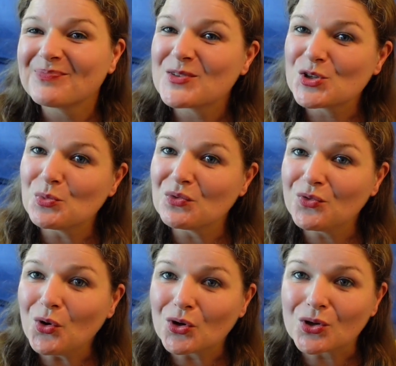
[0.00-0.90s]
to
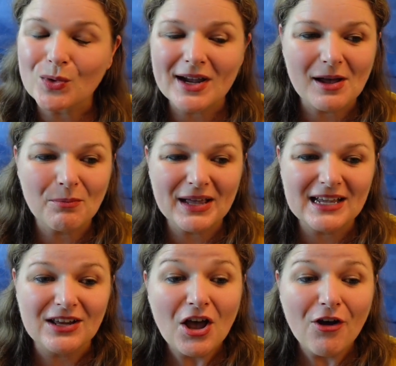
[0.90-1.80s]
before, where I
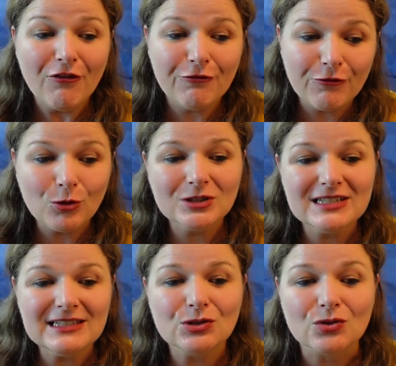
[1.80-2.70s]
paid
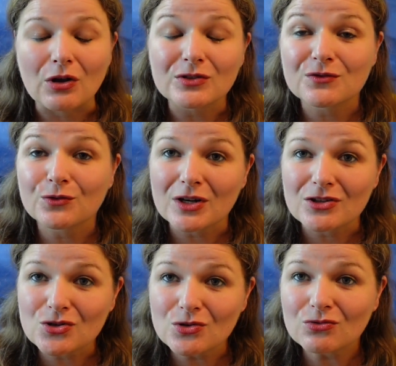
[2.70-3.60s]
40 euros for
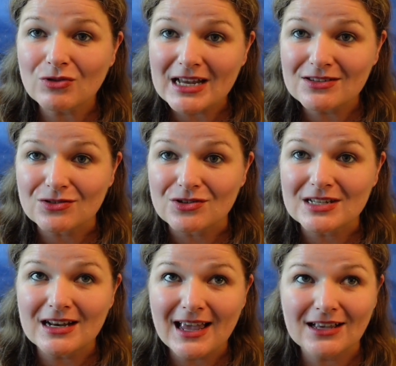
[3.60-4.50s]
2 razors
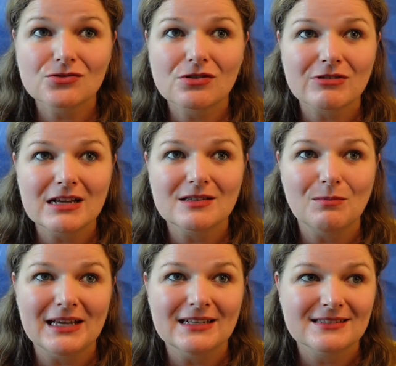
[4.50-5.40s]
and extra razor
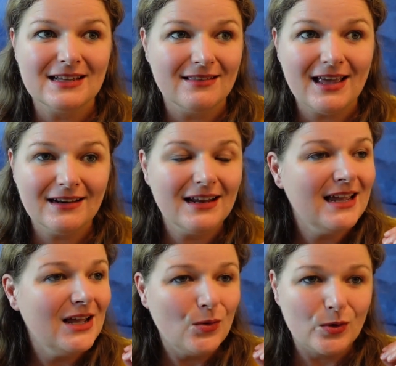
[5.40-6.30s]
blades that then
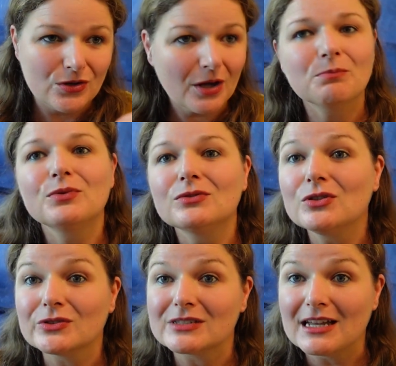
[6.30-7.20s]
were not
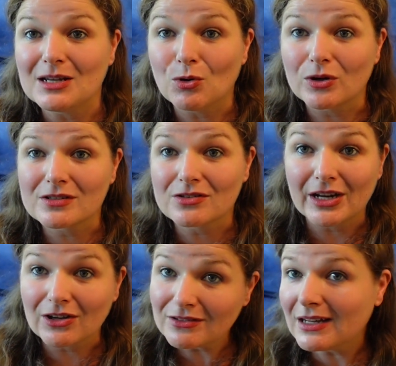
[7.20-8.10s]
produced anymore, so
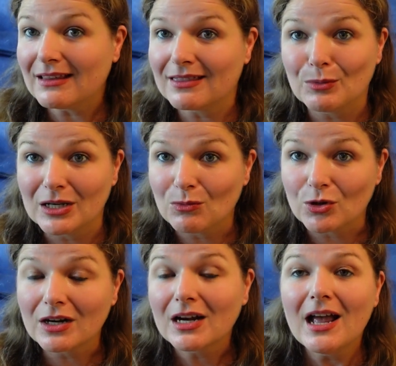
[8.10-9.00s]
I couldn't get them
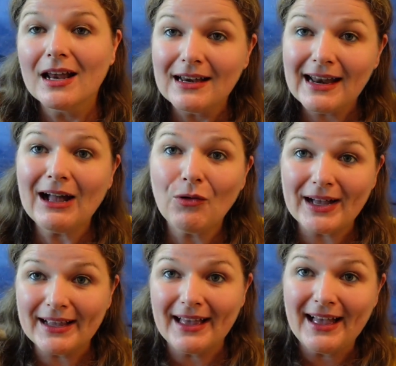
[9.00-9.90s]
anymore. Now
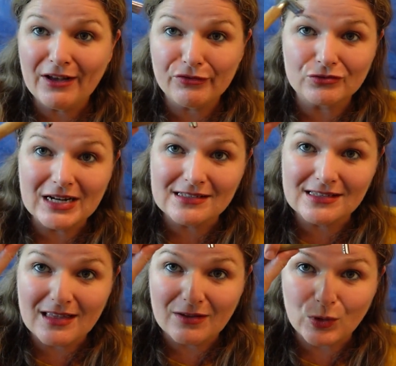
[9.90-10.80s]
I have a
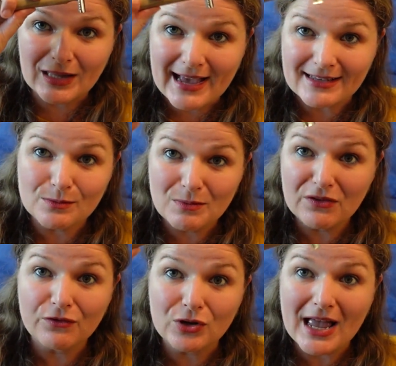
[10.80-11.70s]
razor that will last me
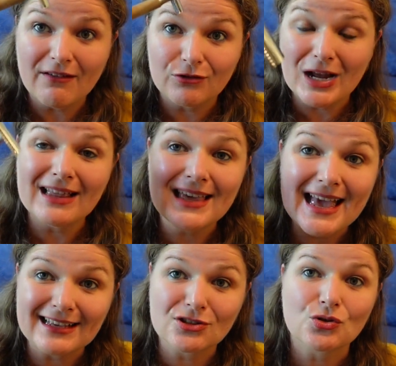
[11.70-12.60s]
forever, and the
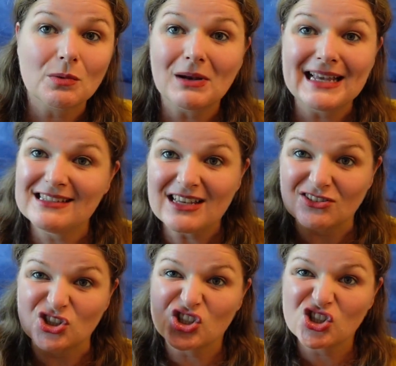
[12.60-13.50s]
extra blades
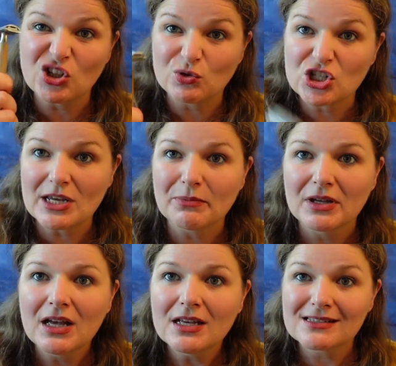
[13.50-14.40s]
are so cheap.
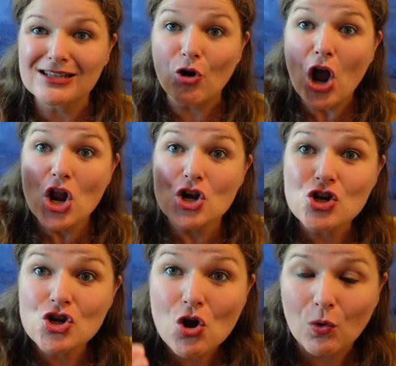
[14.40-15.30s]
So
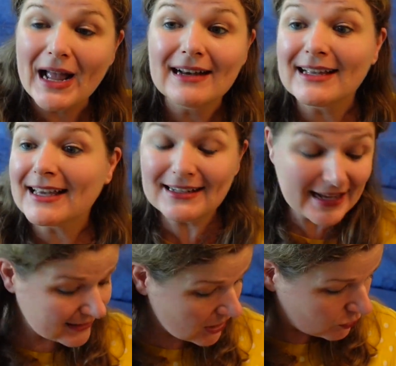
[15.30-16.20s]
no, and I can
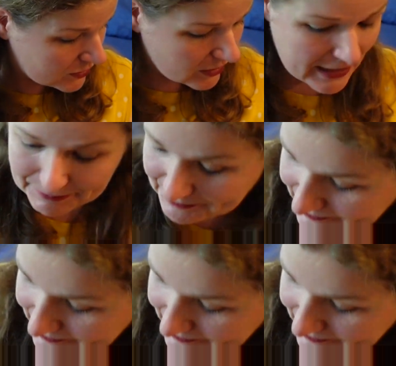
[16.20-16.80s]
get, oh sorry.